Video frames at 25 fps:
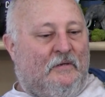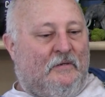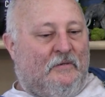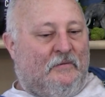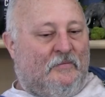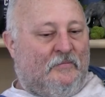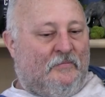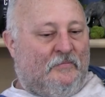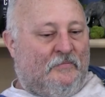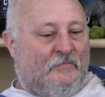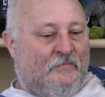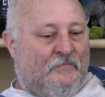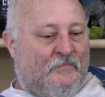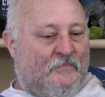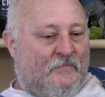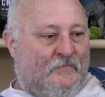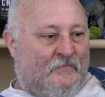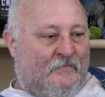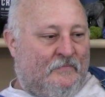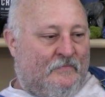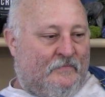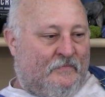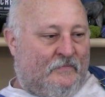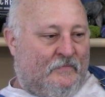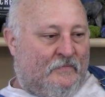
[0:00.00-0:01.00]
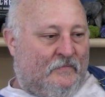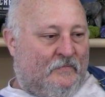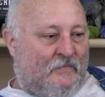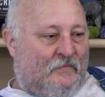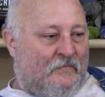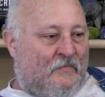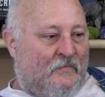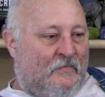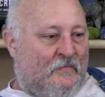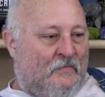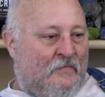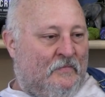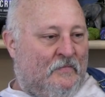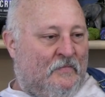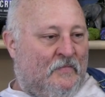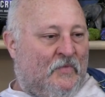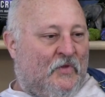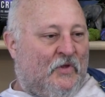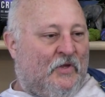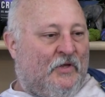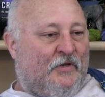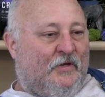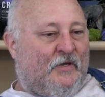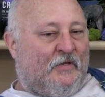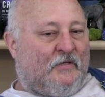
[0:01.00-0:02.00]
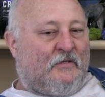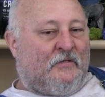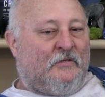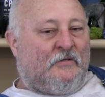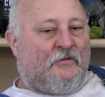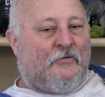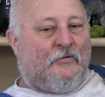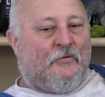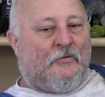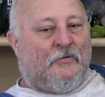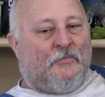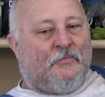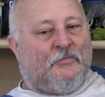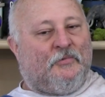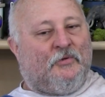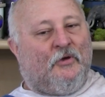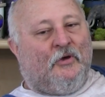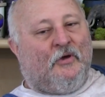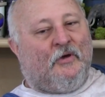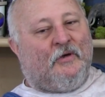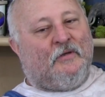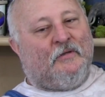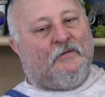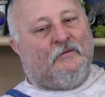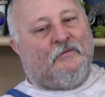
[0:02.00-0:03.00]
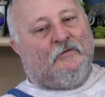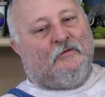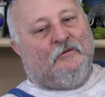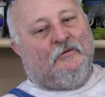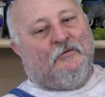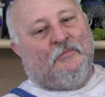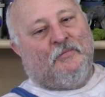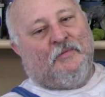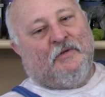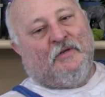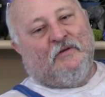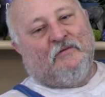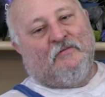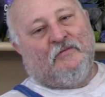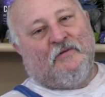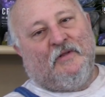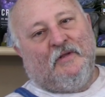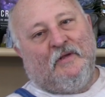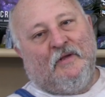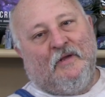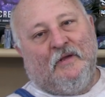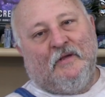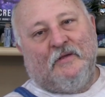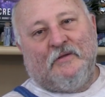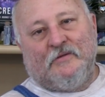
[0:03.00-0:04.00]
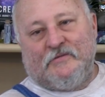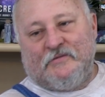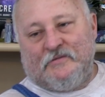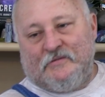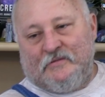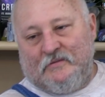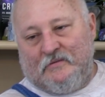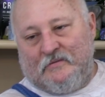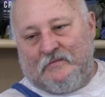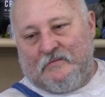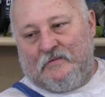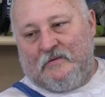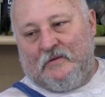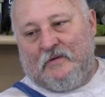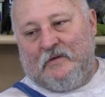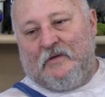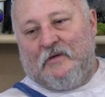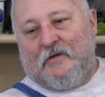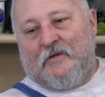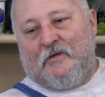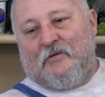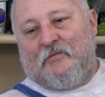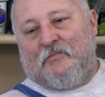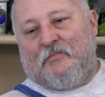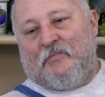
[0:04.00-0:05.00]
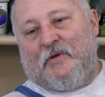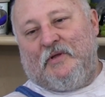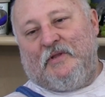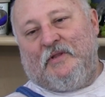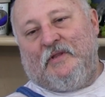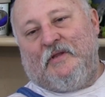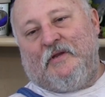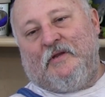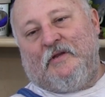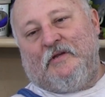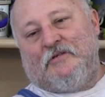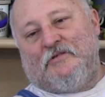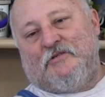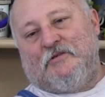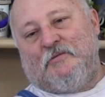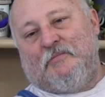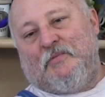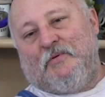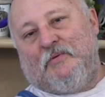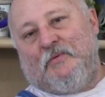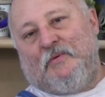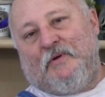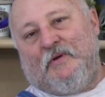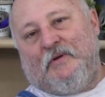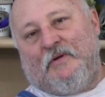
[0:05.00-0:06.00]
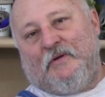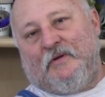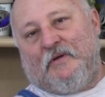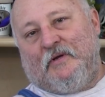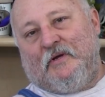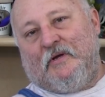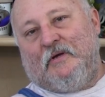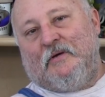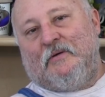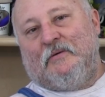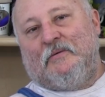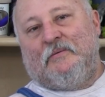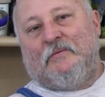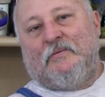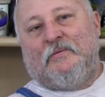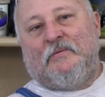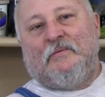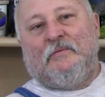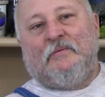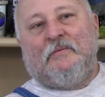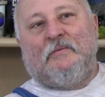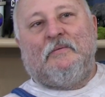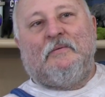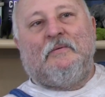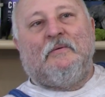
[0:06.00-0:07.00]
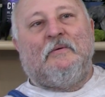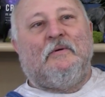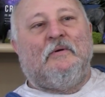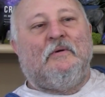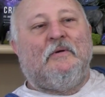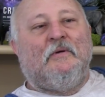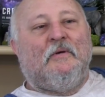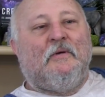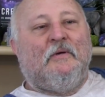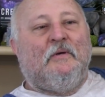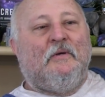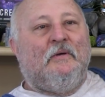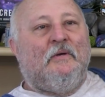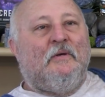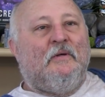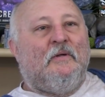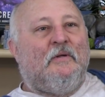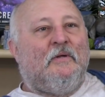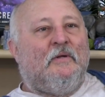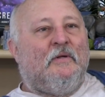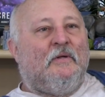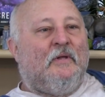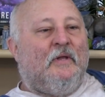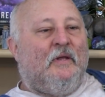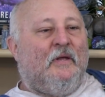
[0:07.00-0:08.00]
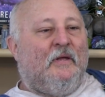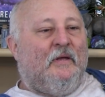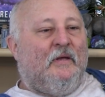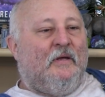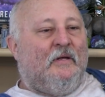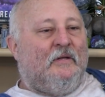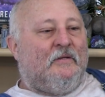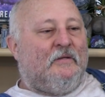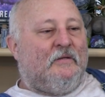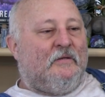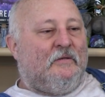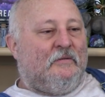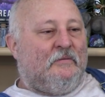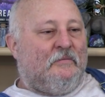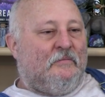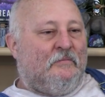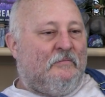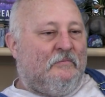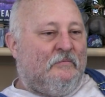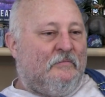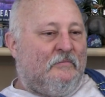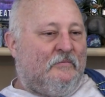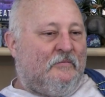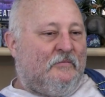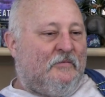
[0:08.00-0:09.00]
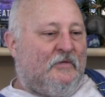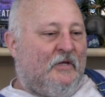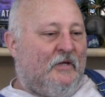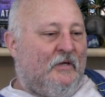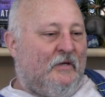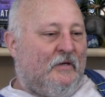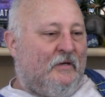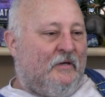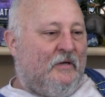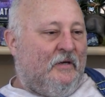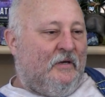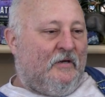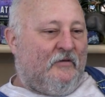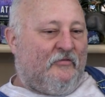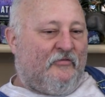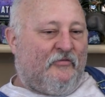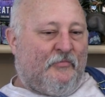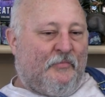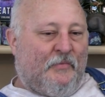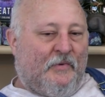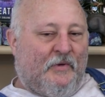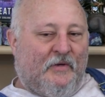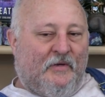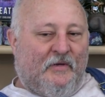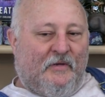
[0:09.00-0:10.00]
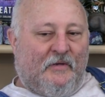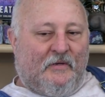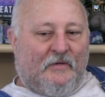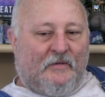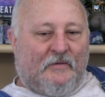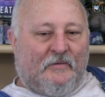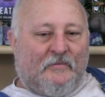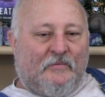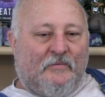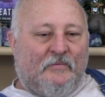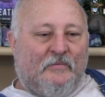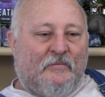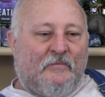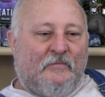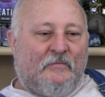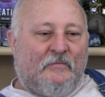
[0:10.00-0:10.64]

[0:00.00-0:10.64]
um, connecting to him, talking to him, and everything else. By then, I should be ready to go. I had to take half my uh,